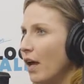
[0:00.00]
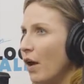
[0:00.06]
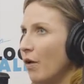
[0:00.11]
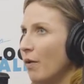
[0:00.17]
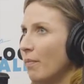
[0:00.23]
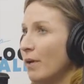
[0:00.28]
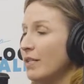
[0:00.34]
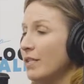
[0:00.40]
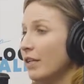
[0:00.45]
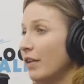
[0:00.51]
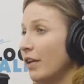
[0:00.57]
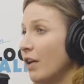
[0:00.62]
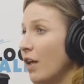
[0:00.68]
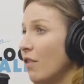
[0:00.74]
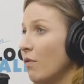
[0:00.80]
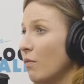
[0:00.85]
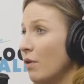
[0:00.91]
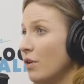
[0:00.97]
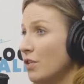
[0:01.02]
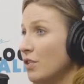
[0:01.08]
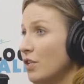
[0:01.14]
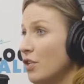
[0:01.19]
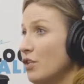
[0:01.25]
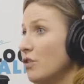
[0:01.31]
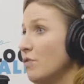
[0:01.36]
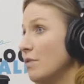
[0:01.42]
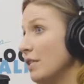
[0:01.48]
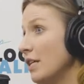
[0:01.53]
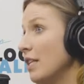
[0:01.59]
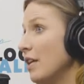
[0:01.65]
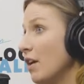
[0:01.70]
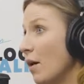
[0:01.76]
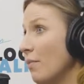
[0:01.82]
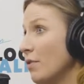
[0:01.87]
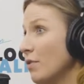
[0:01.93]
Or basically, in other words, did you see
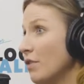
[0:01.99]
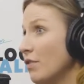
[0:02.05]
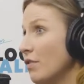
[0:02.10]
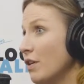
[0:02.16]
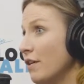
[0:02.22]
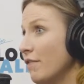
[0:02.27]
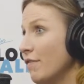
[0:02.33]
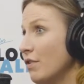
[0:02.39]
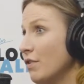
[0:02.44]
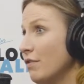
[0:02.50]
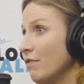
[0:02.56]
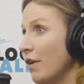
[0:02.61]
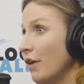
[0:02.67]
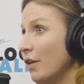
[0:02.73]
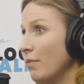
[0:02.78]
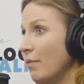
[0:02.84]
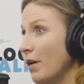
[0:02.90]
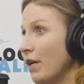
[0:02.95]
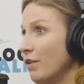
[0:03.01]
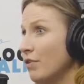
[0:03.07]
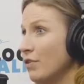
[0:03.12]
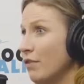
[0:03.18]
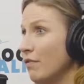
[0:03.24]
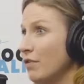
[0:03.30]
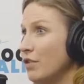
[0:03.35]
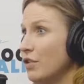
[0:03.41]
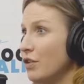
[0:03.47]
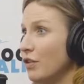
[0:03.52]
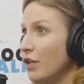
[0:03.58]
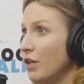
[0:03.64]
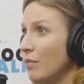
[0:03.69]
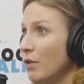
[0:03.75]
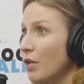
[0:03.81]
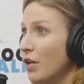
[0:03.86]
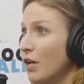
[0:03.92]
the opportunity for development and service to your
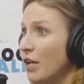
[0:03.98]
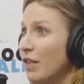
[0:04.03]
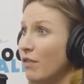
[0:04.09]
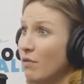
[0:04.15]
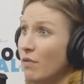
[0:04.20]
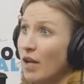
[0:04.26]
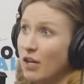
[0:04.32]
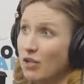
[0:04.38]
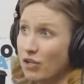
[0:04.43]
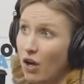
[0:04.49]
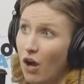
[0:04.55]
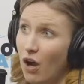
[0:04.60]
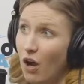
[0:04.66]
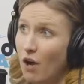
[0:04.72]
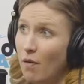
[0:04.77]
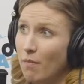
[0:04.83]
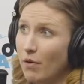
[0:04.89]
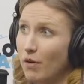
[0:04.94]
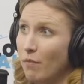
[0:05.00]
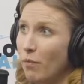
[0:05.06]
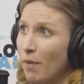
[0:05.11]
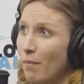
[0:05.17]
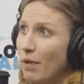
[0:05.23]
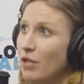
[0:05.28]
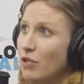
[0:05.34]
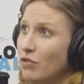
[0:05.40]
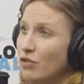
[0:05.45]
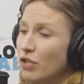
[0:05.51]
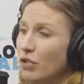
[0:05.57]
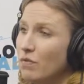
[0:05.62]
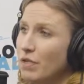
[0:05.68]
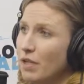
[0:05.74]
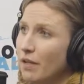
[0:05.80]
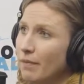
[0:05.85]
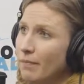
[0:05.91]
community through that job, or what made you
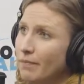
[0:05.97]
choose it?